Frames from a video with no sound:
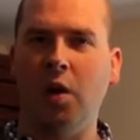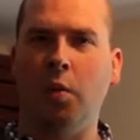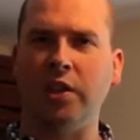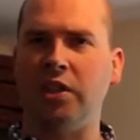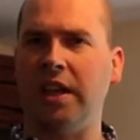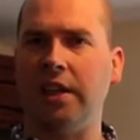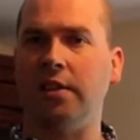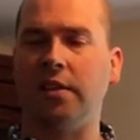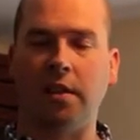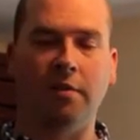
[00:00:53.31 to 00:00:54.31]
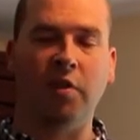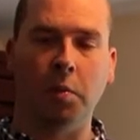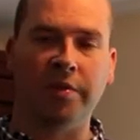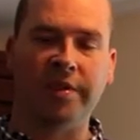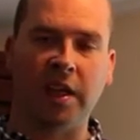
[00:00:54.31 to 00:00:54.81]
which needs some
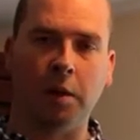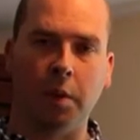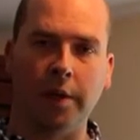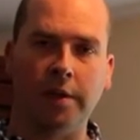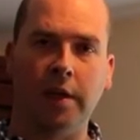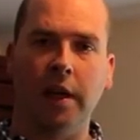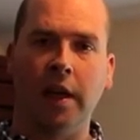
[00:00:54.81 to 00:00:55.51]
form of settlement.